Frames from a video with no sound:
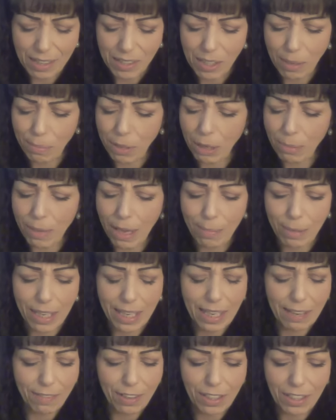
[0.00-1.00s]
something maybe
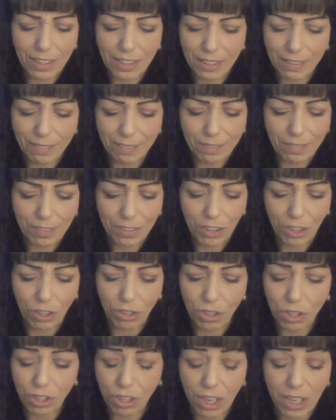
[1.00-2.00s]
even you
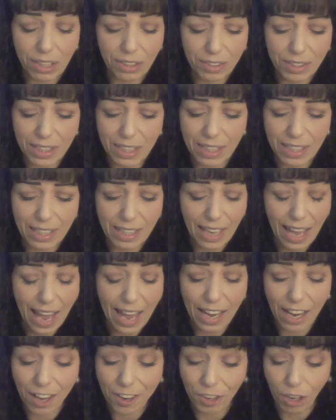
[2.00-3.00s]
struggled to
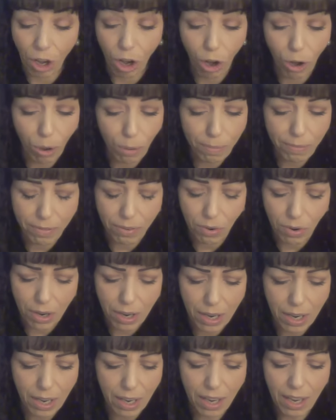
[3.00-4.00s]
hang on to hope
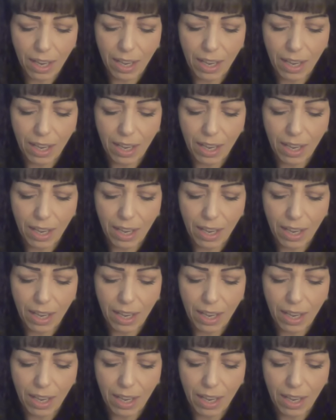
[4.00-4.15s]
for,